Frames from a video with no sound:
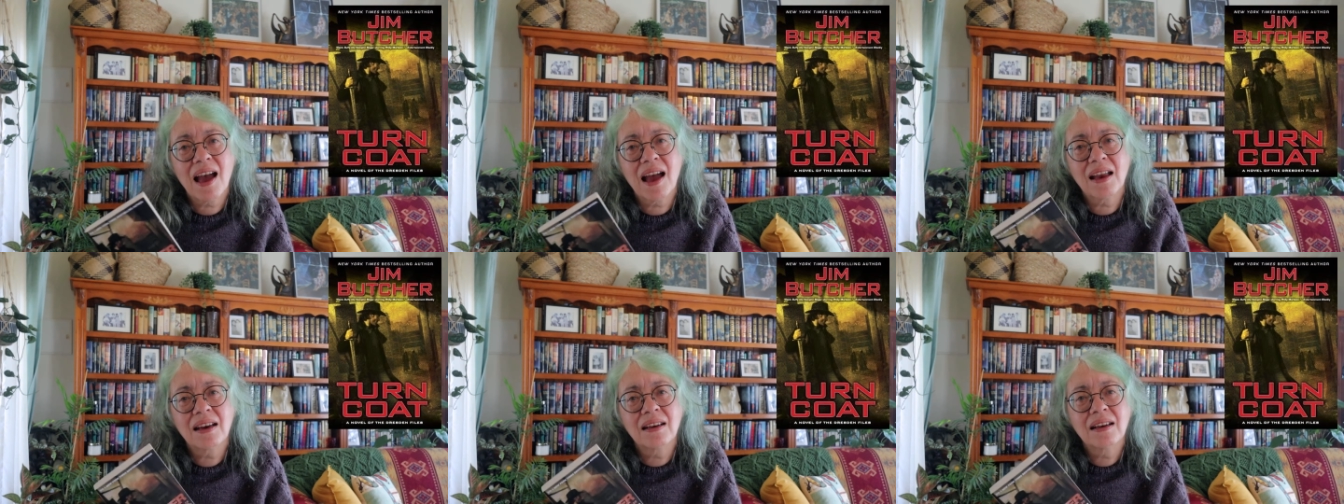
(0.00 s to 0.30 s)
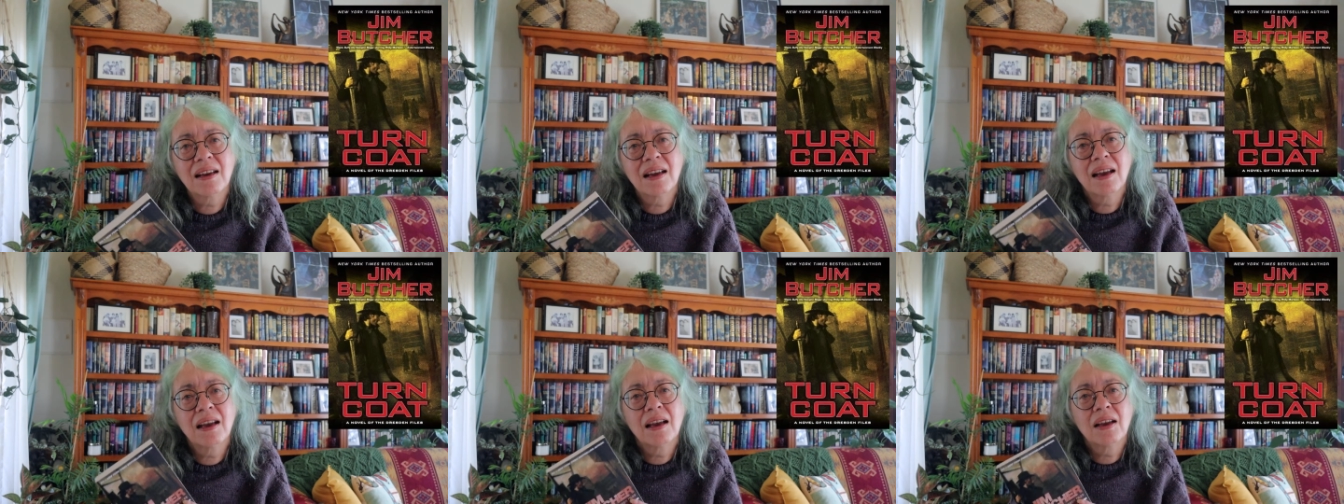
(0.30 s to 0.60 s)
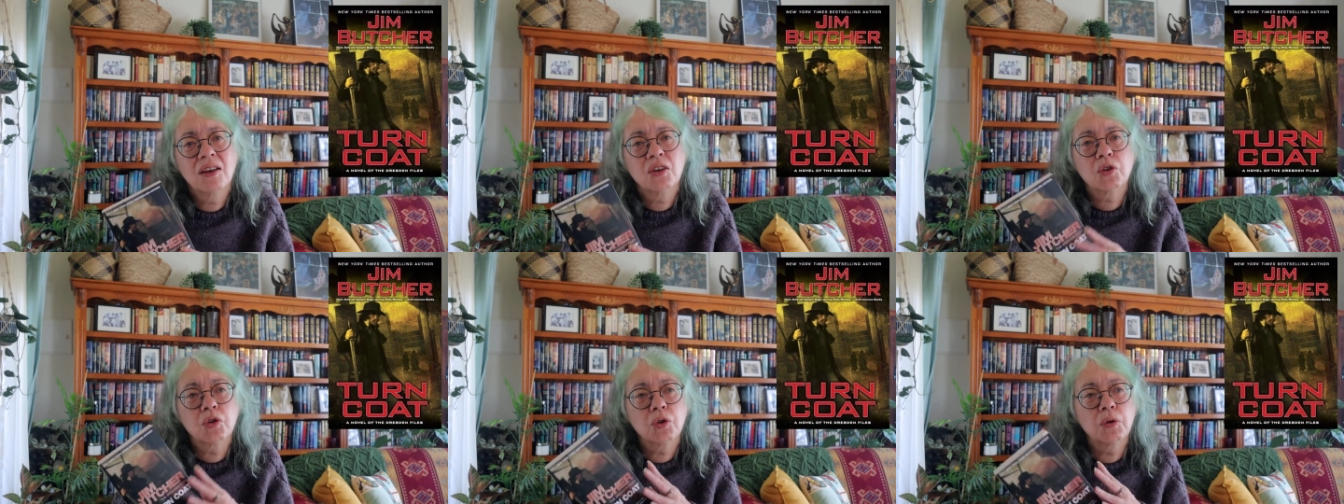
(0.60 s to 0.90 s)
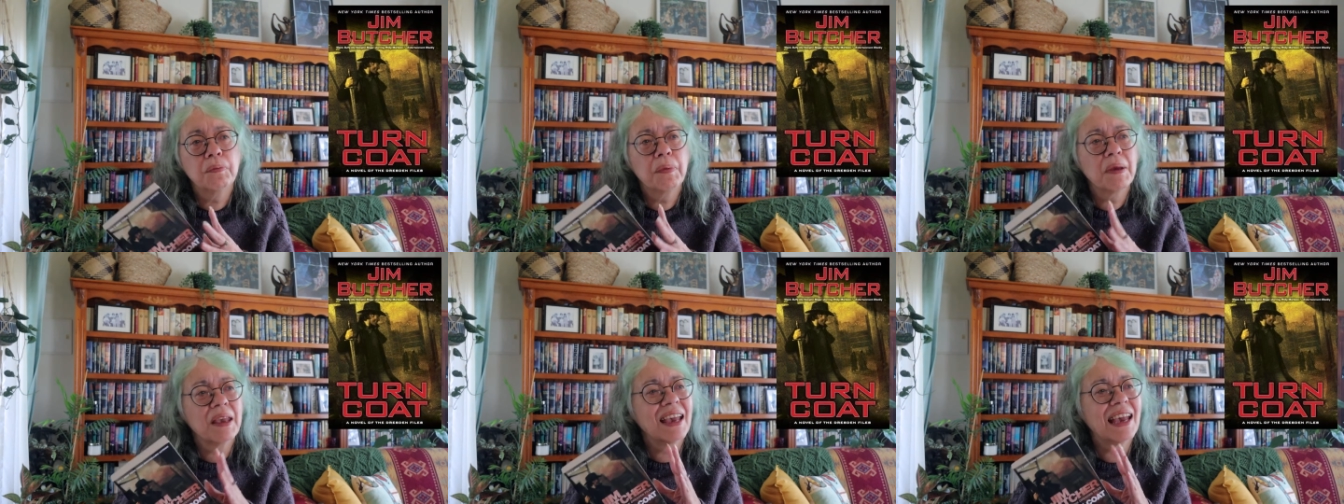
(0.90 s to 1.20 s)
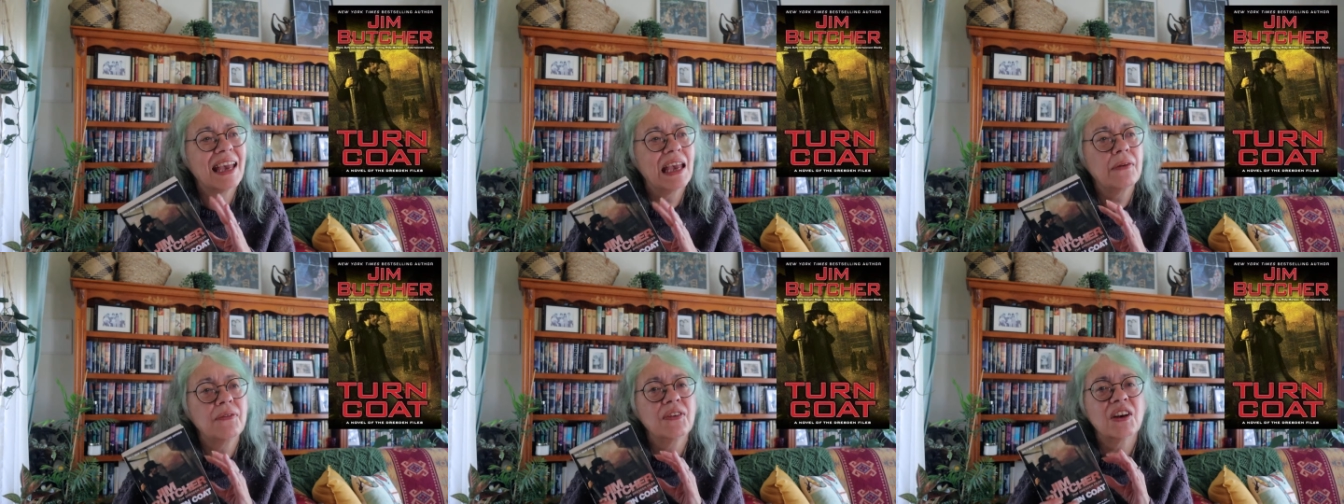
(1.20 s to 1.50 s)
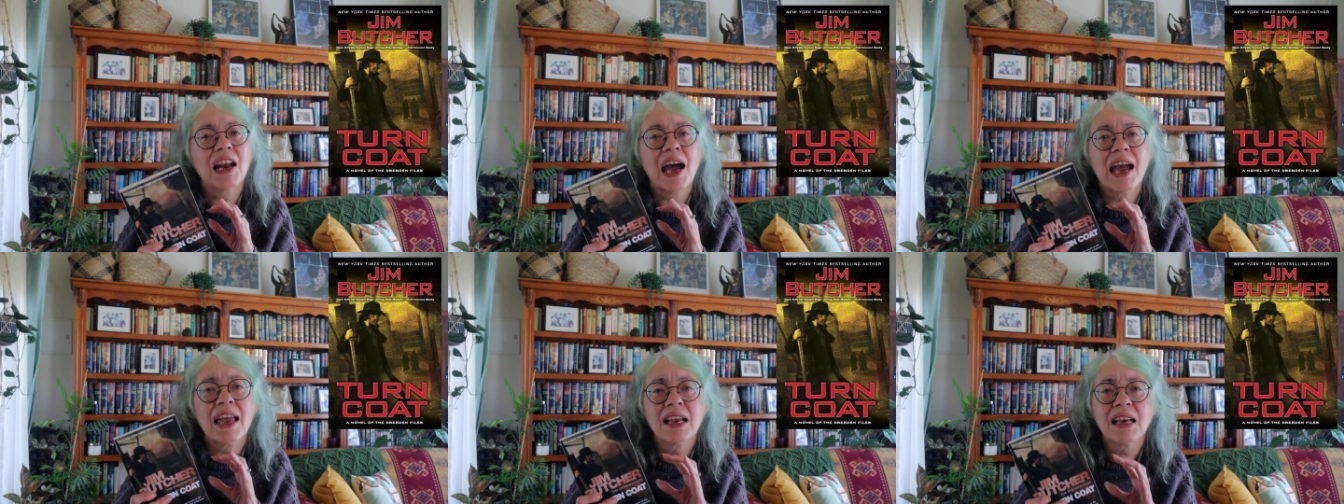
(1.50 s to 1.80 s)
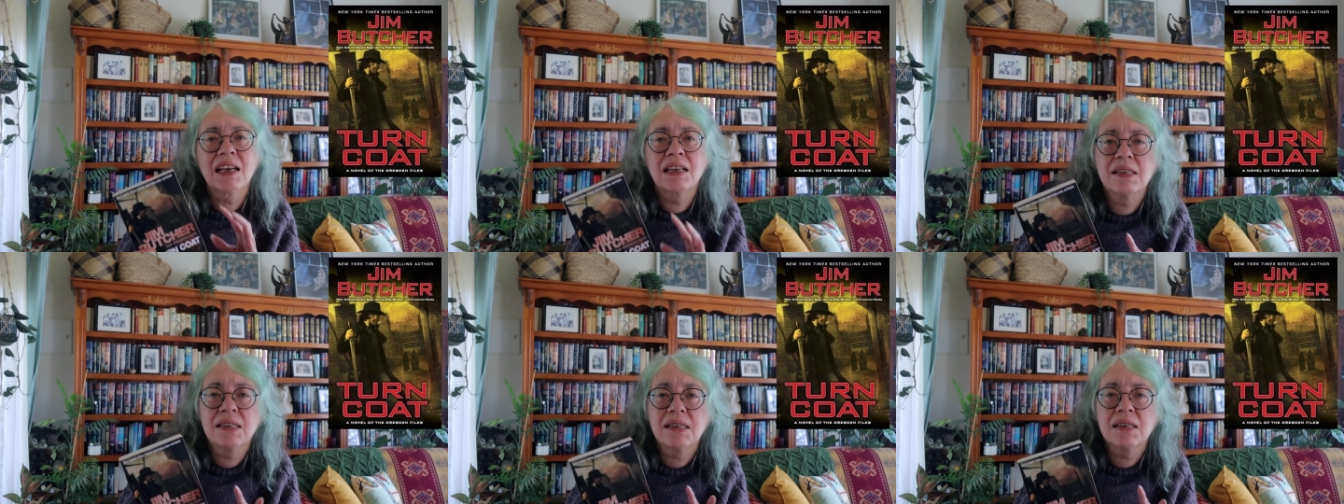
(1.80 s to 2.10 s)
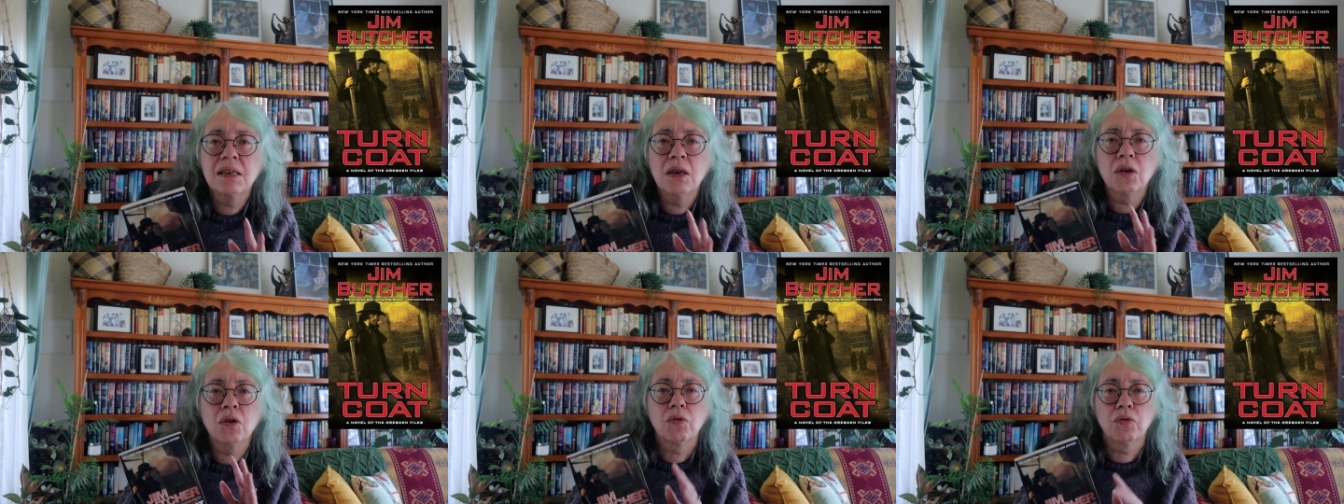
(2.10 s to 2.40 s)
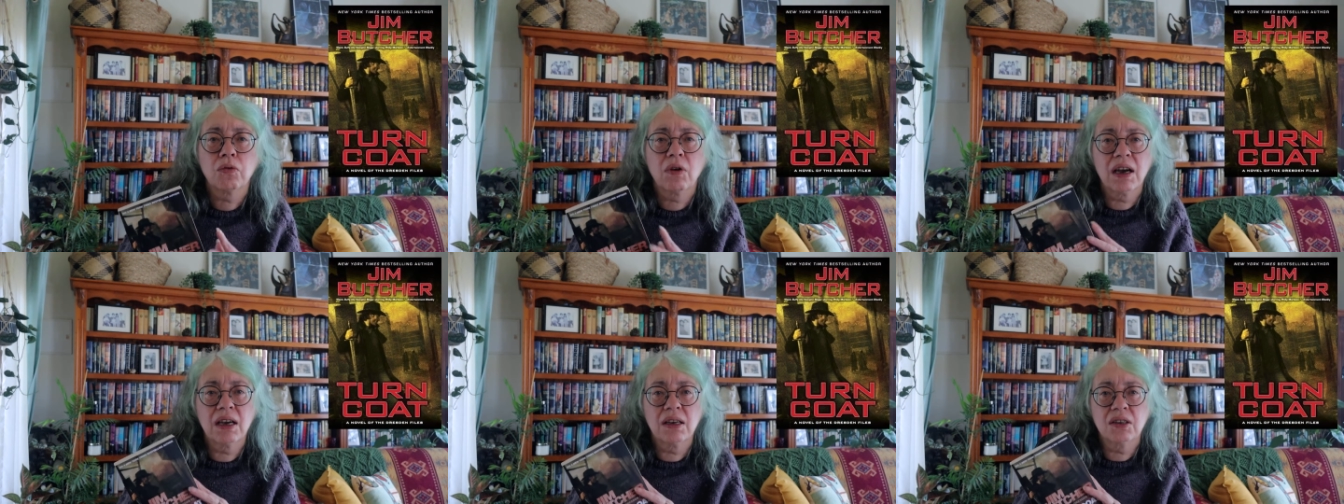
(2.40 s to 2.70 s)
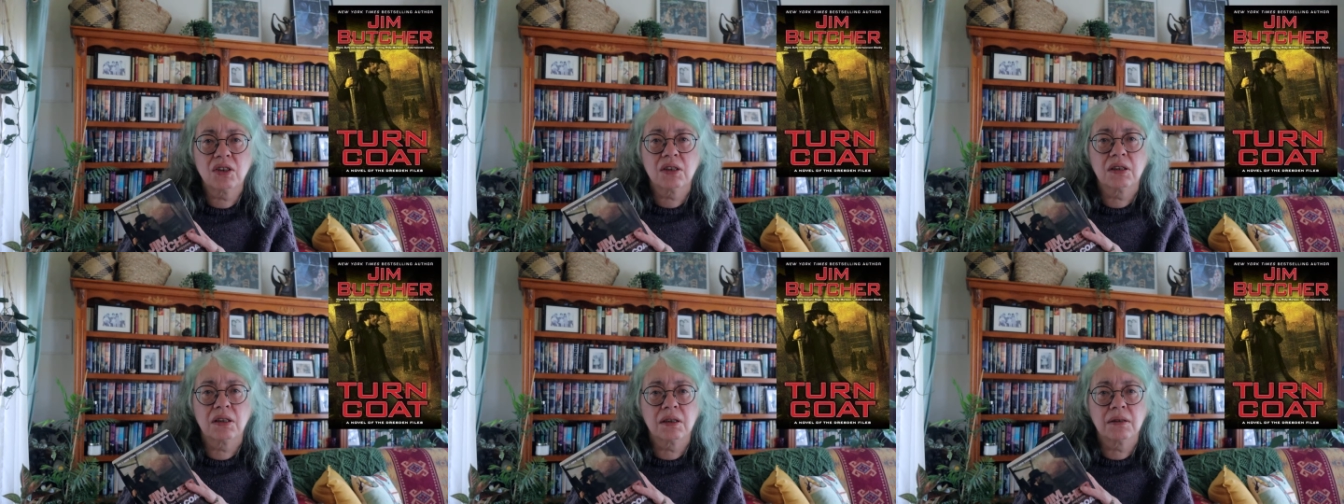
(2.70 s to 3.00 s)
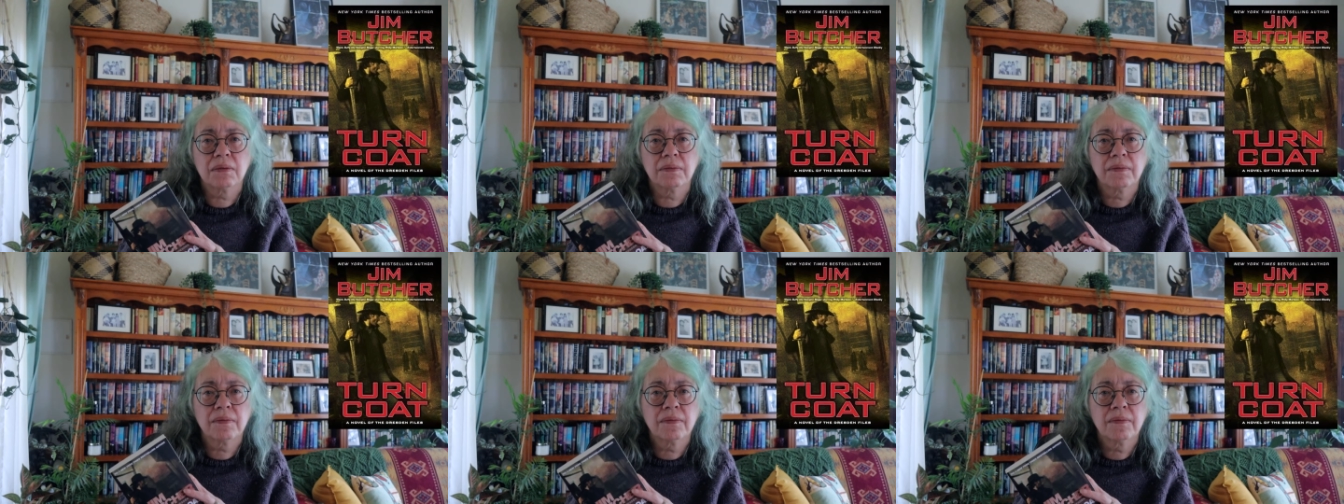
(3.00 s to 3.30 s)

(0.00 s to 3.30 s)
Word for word: that should be even a consideration